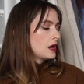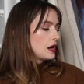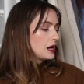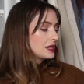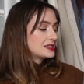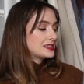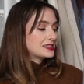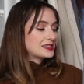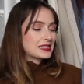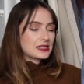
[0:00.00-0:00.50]
I
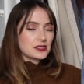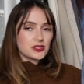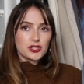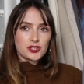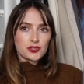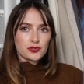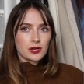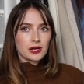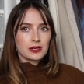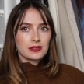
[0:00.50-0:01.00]
didn't actually
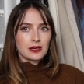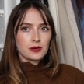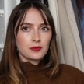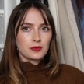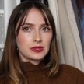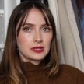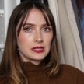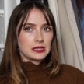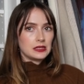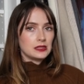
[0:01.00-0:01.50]
try that
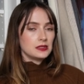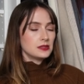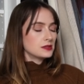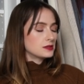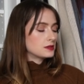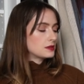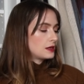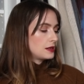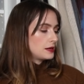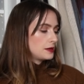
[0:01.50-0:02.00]
with
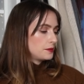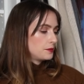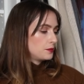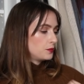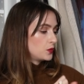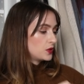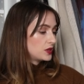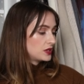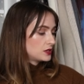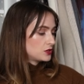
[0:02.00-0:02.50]
these,
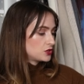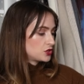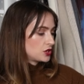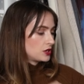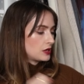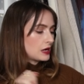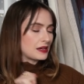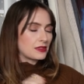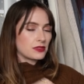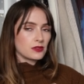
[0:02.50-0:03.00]
with this
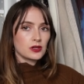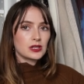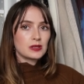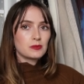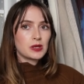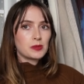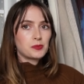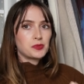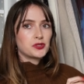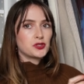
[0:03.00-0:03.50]
shirt. I thought it
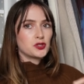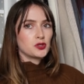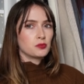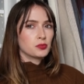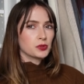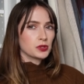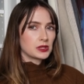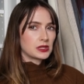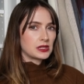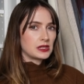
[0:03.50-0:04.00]
might be too
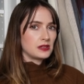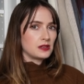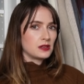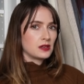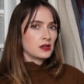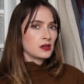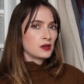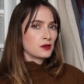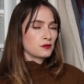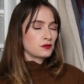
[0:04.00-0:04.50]
bulky
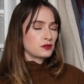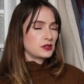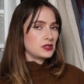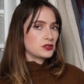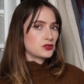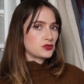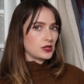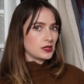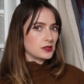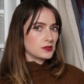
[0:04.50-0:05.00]
for
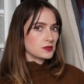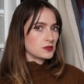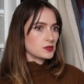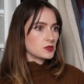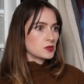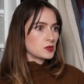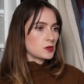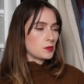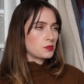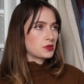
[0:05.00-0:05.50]
these
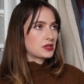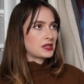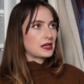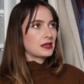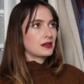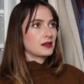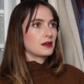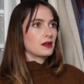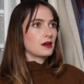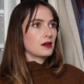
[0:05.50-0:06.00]
trousers, but
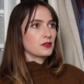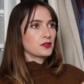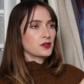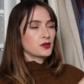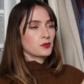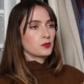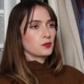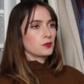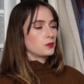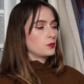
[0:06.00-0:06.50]
then on
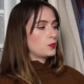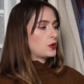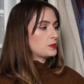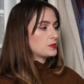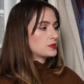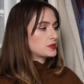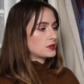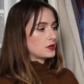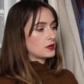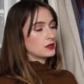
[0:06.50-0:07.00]
their
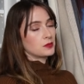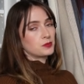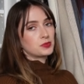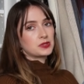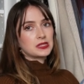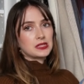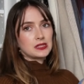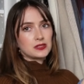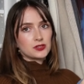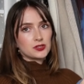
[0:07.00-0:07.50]
on the
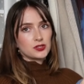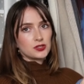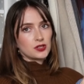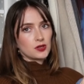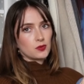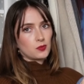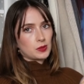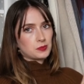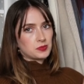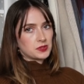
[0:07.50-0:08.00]
Petite
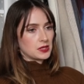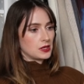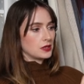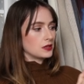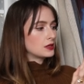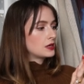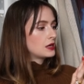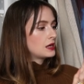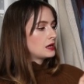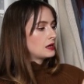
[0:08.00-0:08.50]
Studio
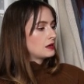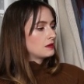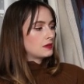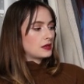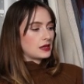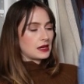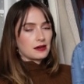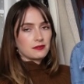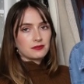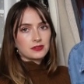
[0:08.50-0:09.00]
website,
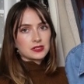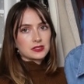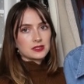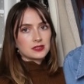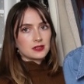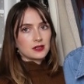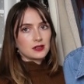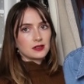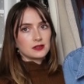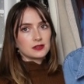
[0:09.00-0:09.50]
they have this
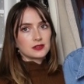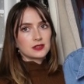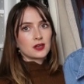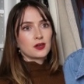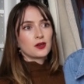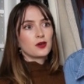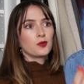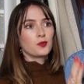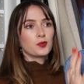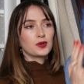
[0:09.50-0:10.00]
styled
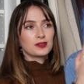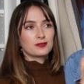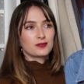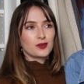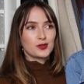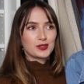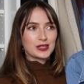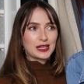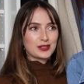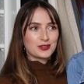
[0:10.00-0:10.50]
with a
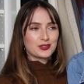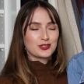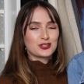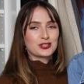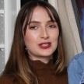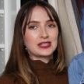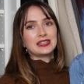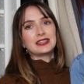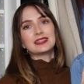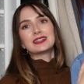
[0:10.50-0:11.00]
roll neck
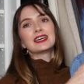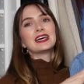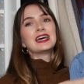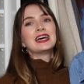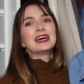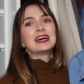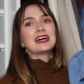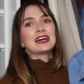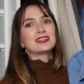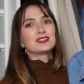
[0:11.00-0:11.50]
underneath
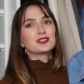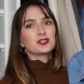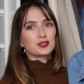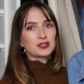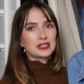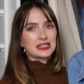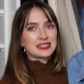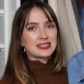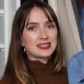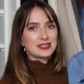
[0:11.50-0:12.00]
and
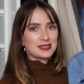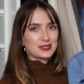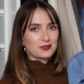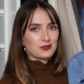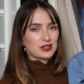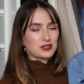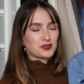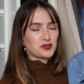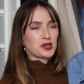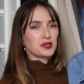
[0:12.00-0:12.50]
tucked into these
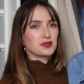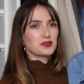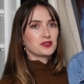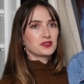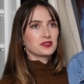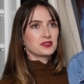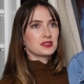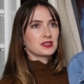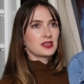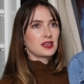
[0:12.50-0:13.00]
grey
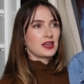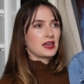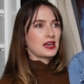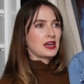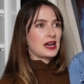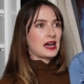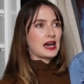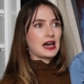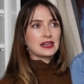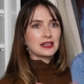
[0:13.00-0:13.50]
trousers,
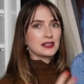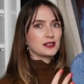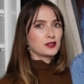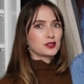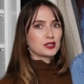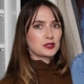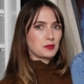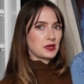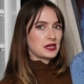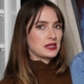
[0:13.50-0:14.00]
and it
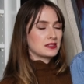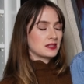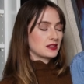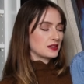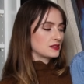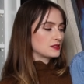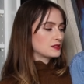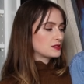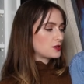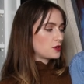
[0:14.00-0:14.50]
looked
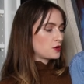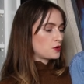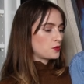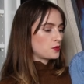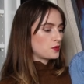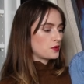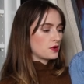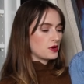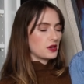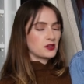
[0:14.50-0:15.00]
amazing. So
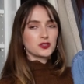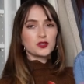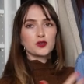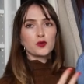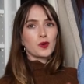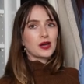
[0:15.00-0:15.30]
I don't know